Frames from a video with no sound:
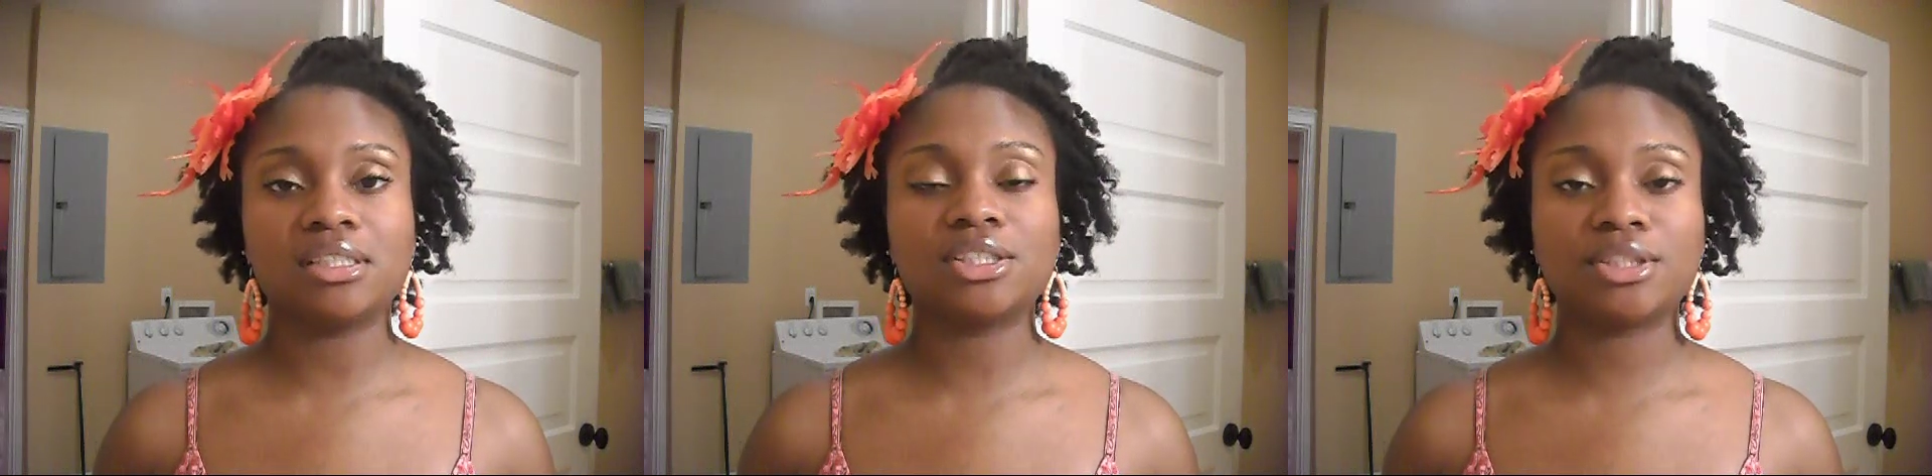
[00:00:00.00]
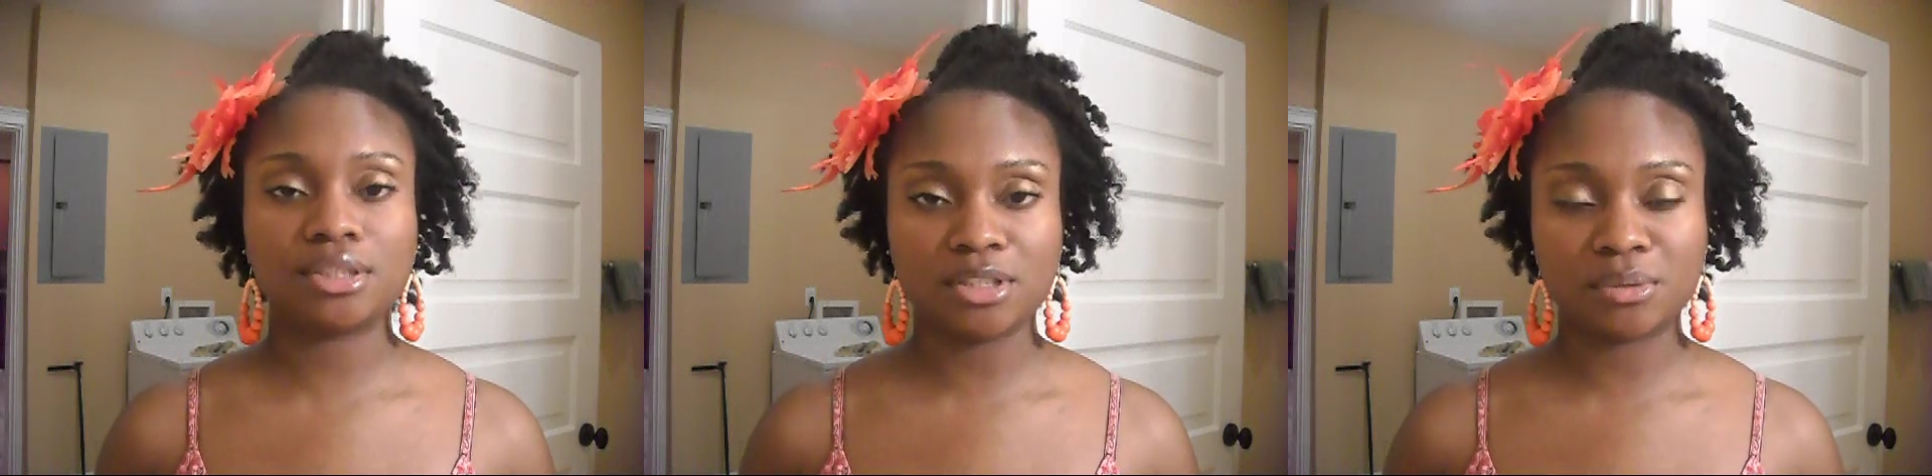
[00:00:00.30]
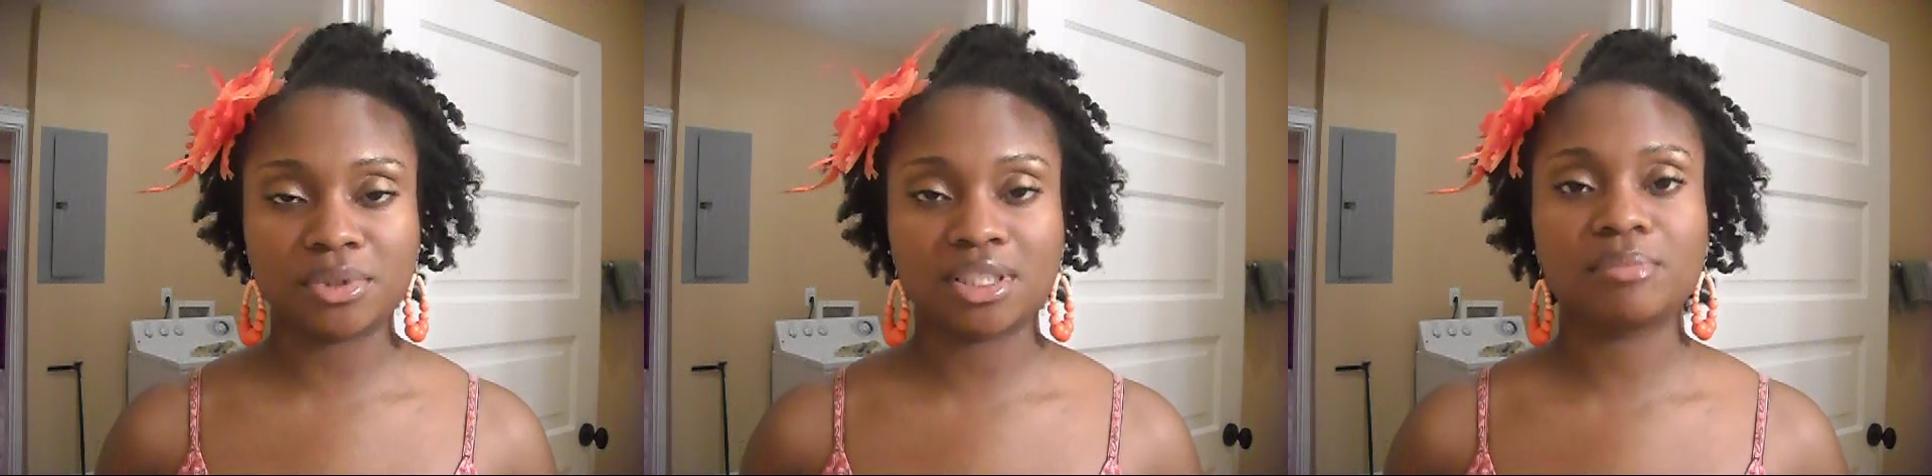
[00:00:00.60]
issues
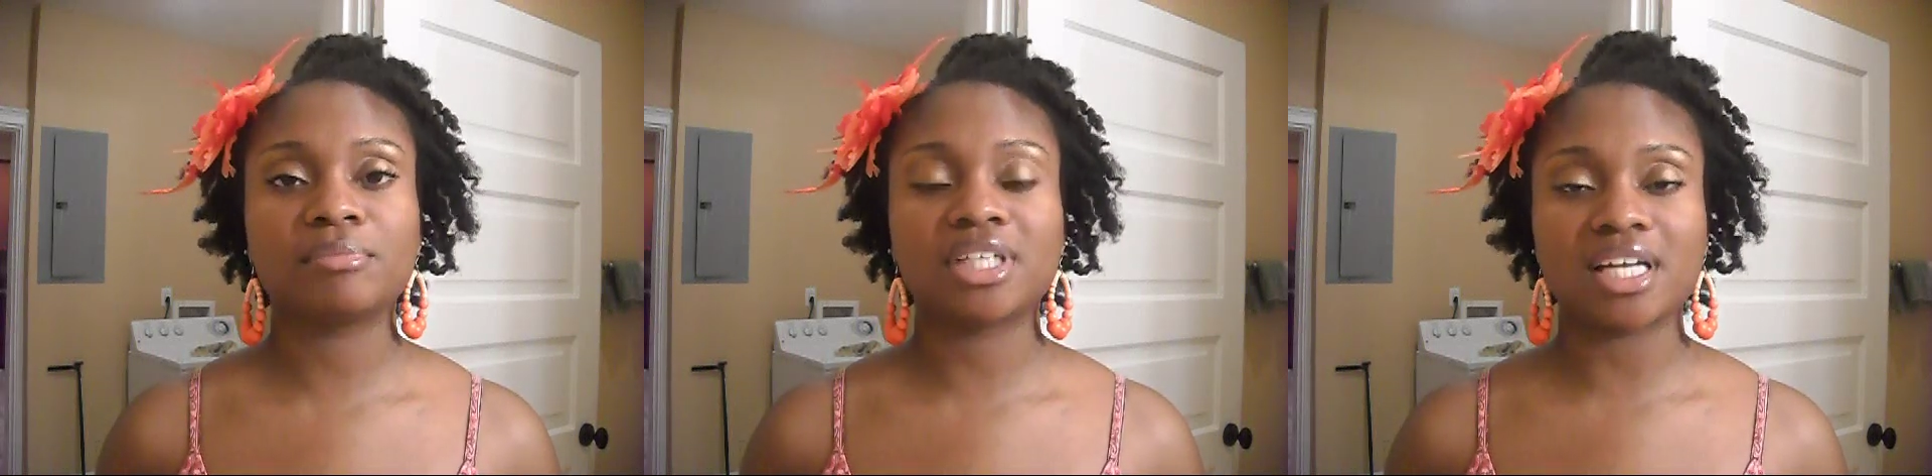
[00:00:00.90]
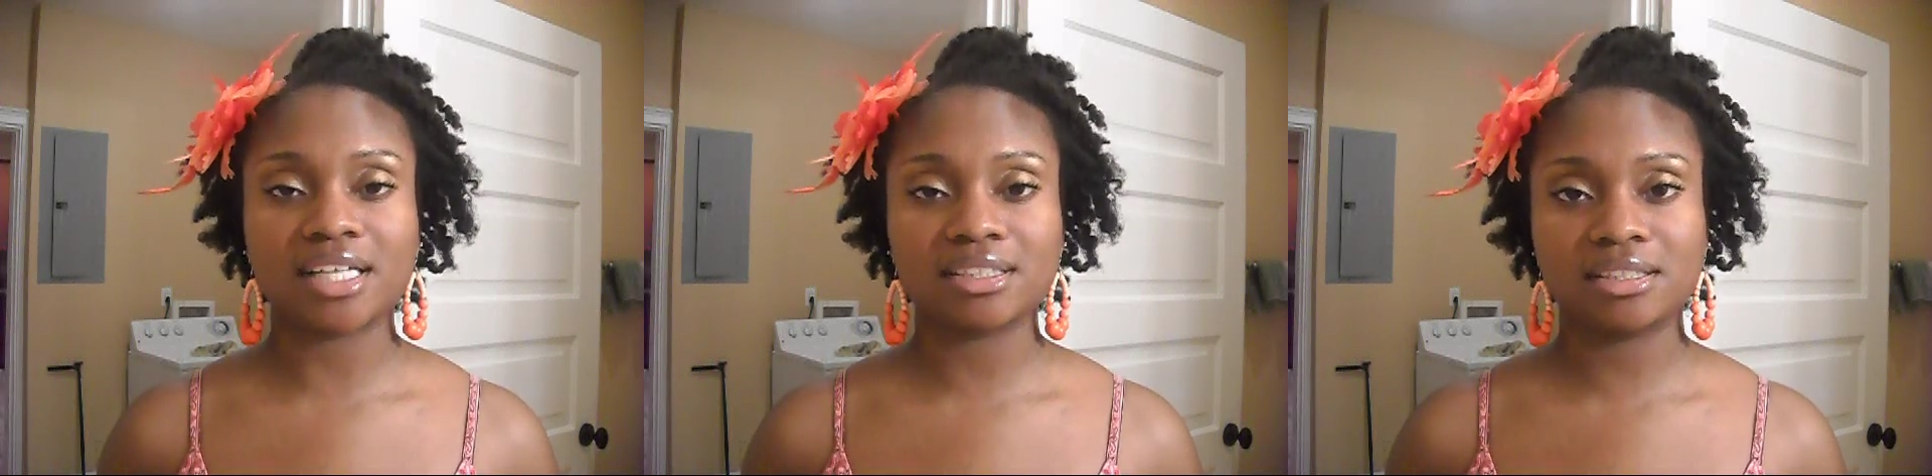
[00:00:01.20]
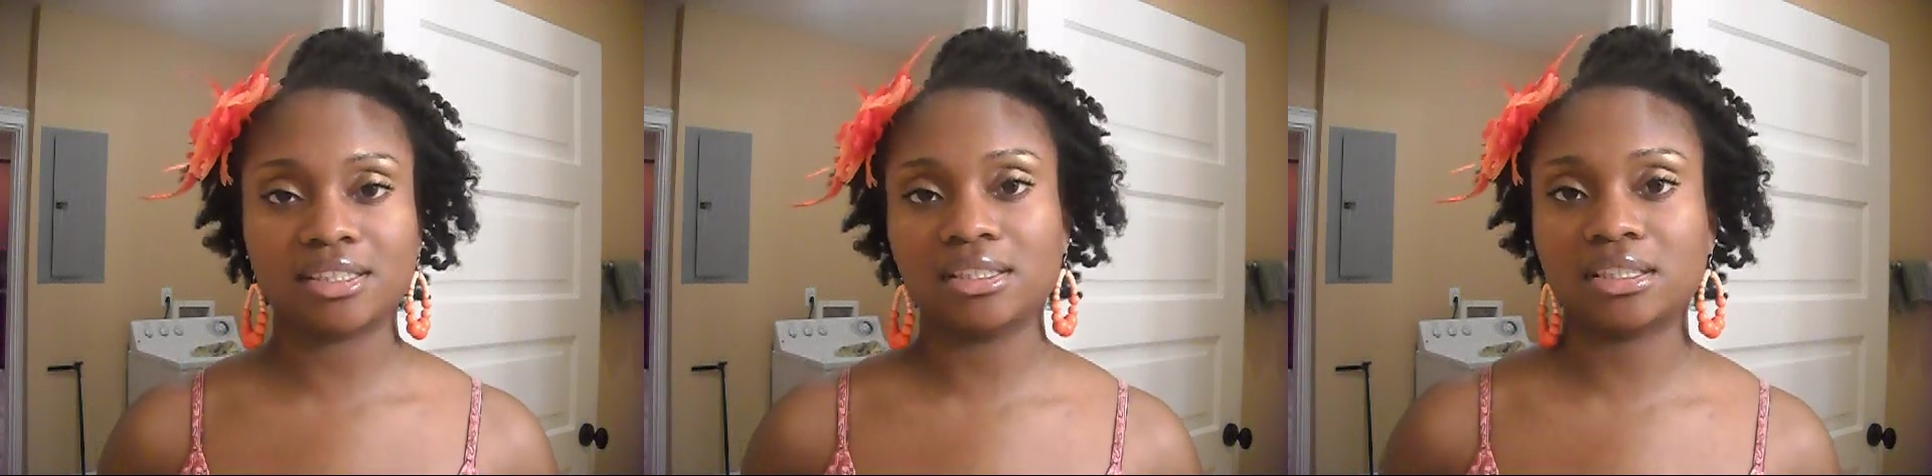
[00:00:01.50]
with
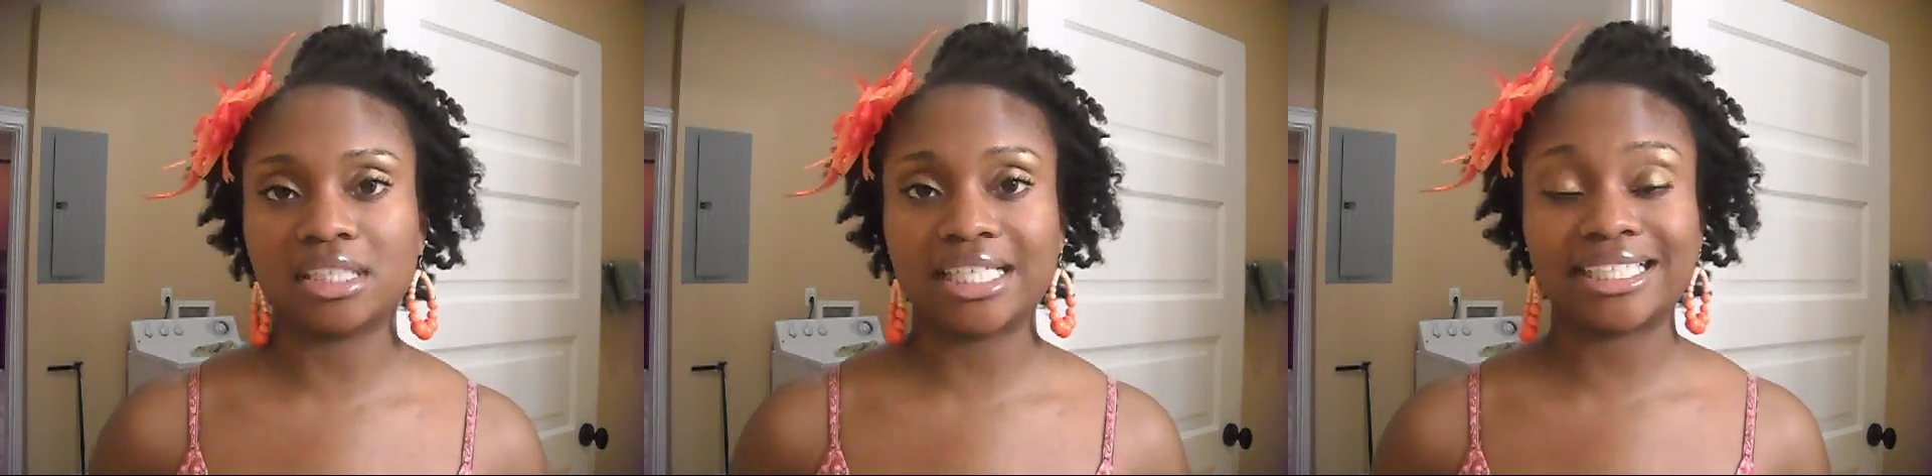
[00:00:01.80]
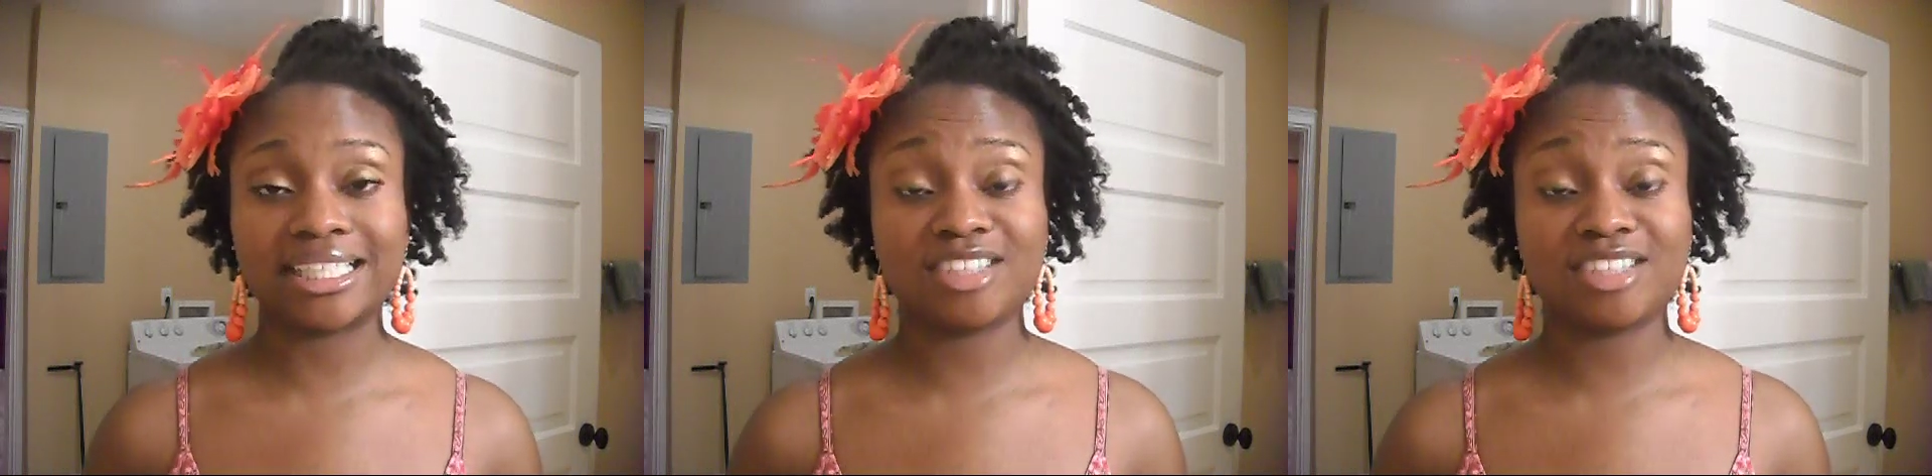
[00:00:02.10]
minoxidil is that